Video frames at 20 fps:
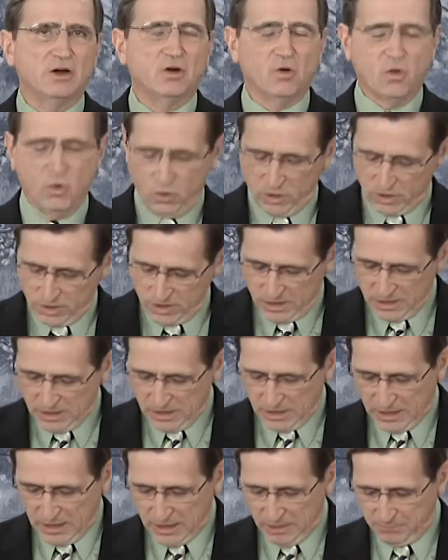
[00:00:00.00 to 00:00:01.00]
Or
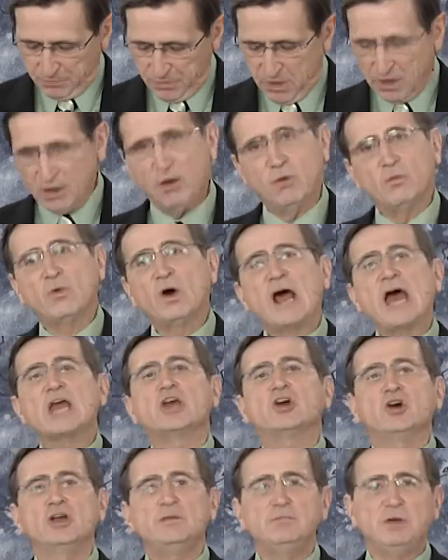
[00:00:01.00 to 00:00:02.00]
what I
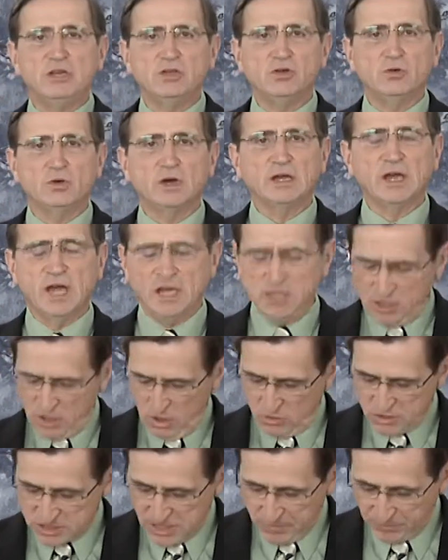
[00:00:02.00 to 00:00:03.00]
could be doing. And you
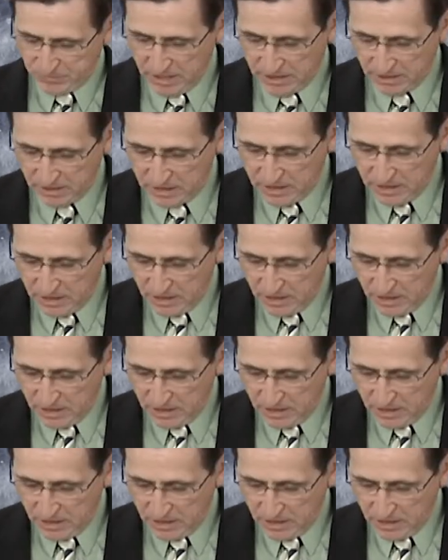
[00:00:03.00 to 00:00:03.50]
know something?